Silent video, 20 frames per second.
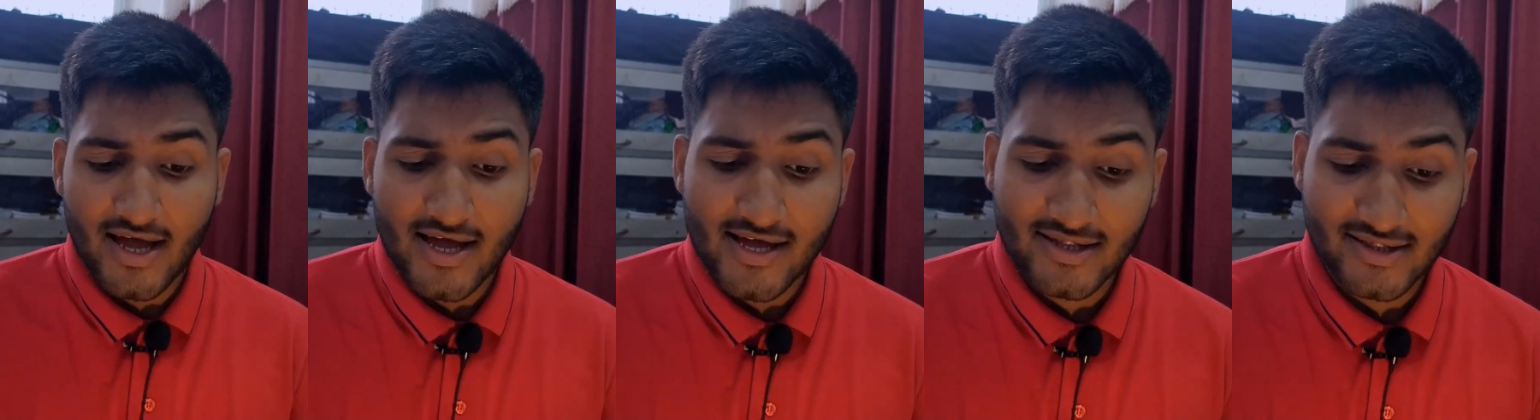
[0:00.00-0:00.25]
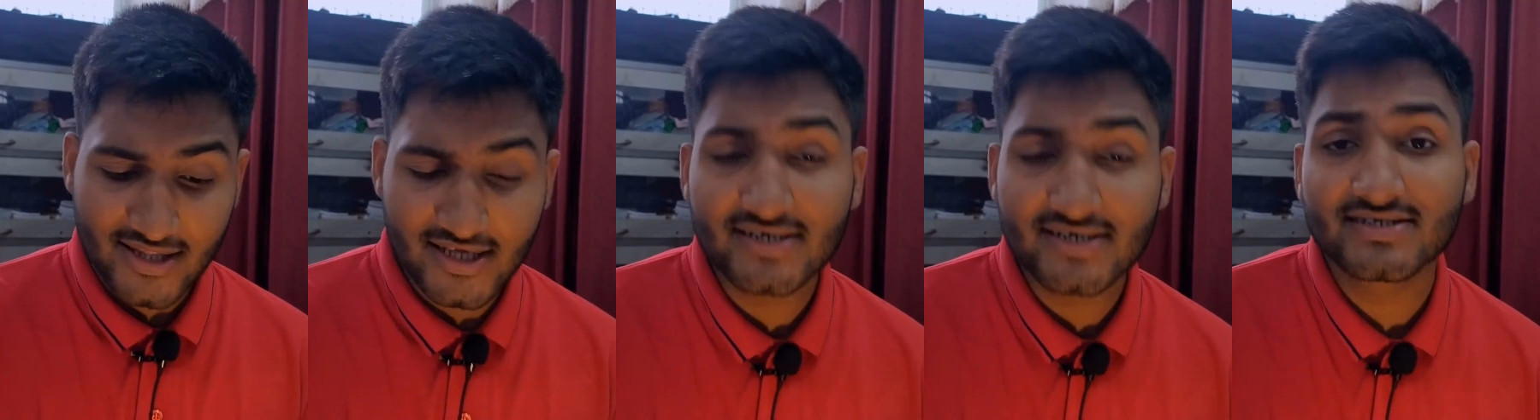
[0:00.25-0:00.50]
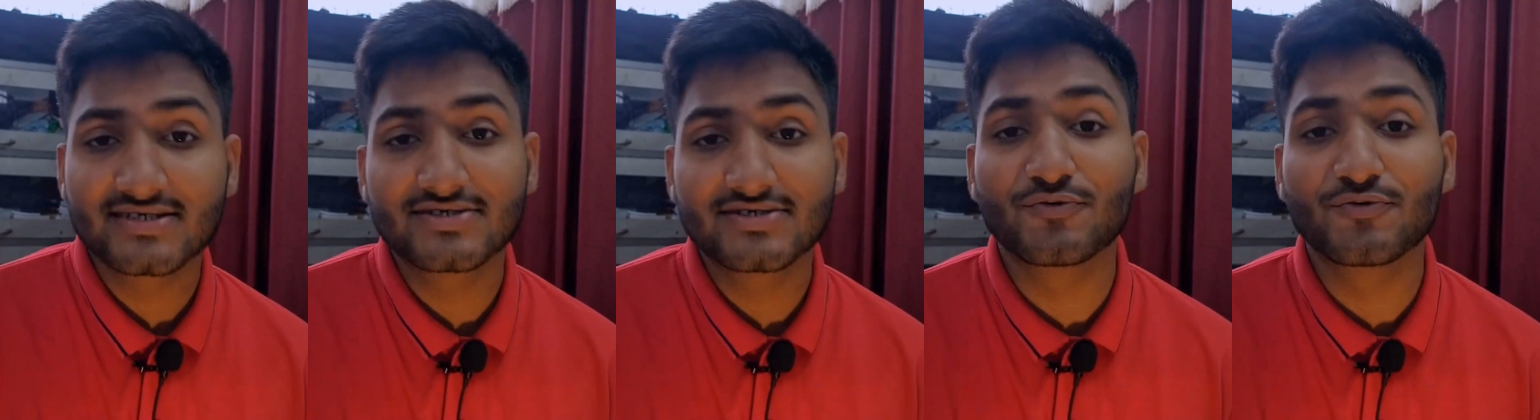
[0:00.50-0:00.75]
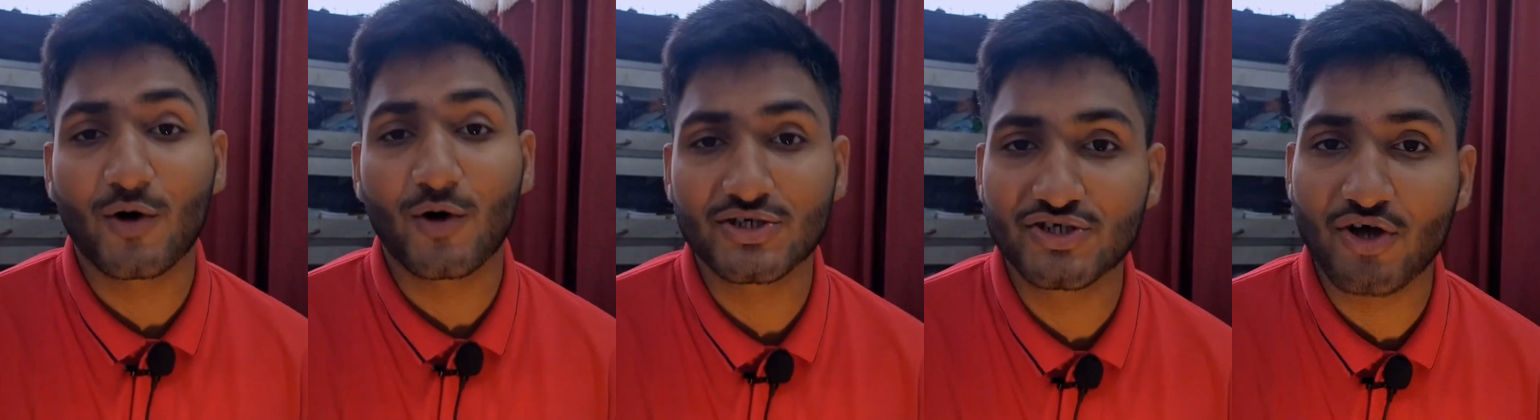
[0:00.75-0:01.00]

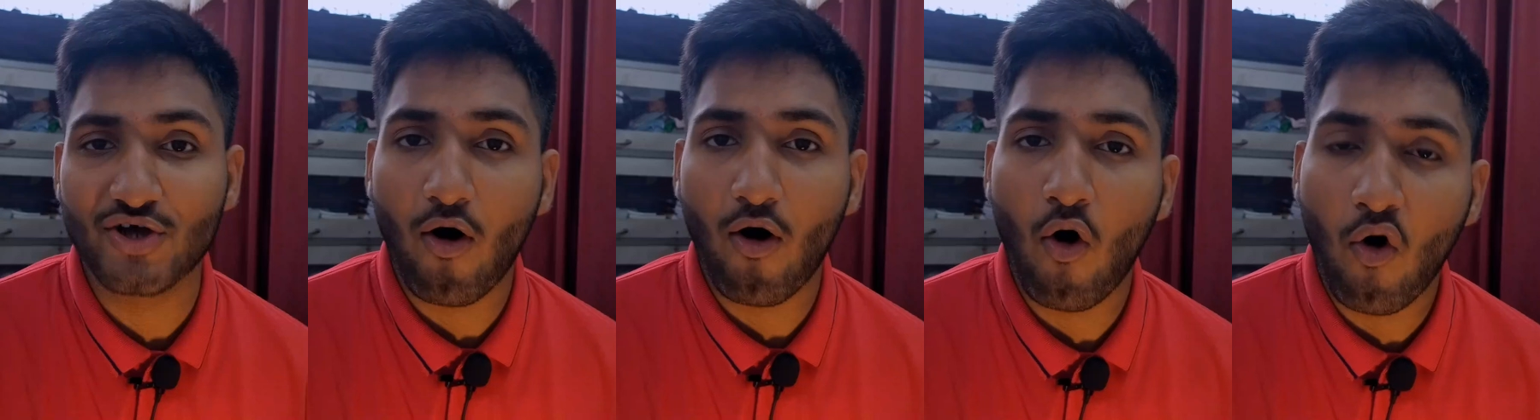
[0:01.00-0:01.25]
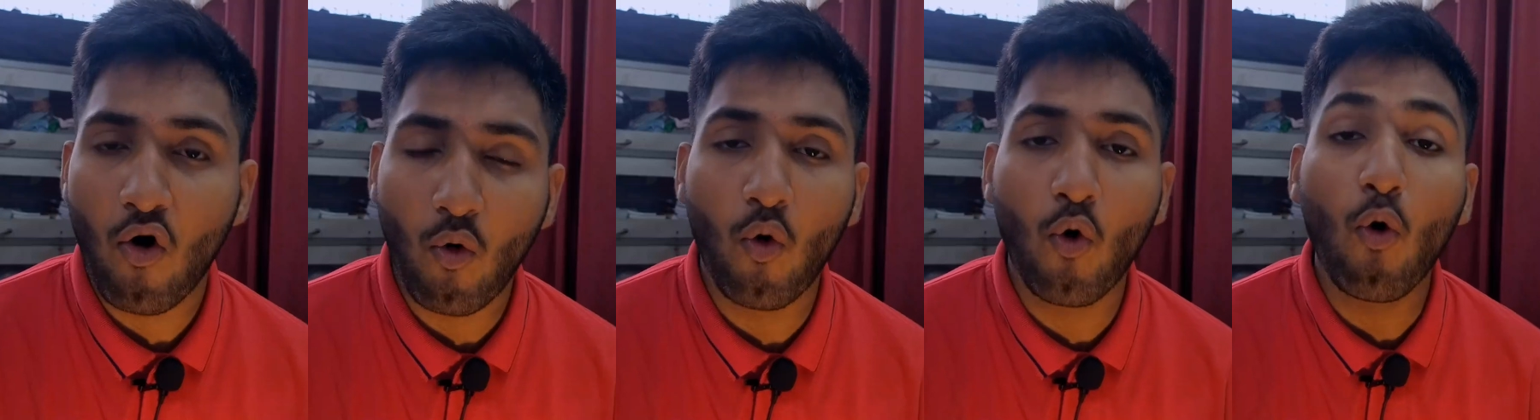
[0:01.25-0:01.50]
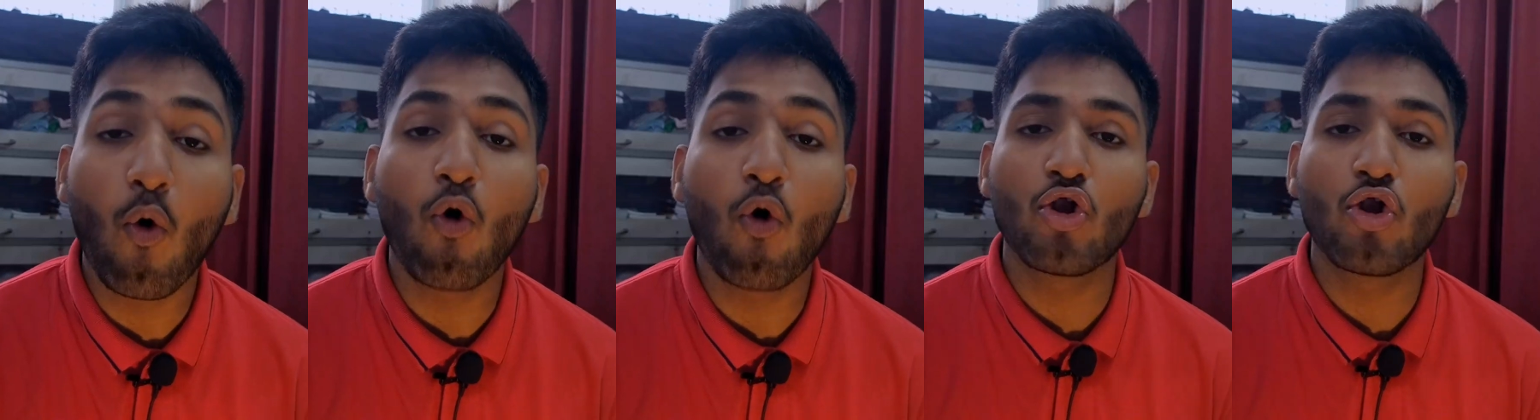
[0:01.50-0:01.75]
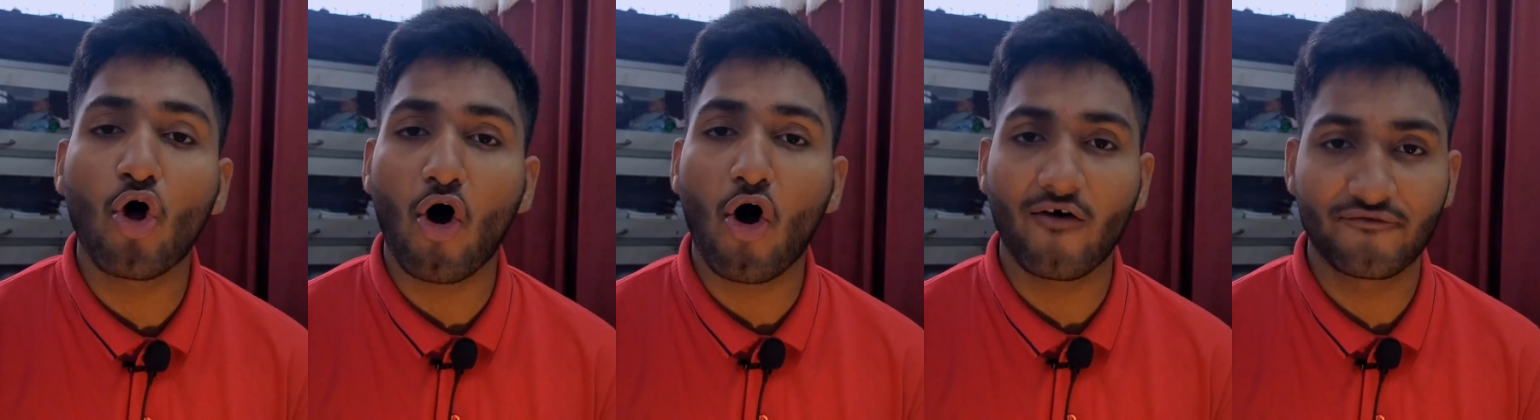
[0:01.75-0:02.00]
This was a whole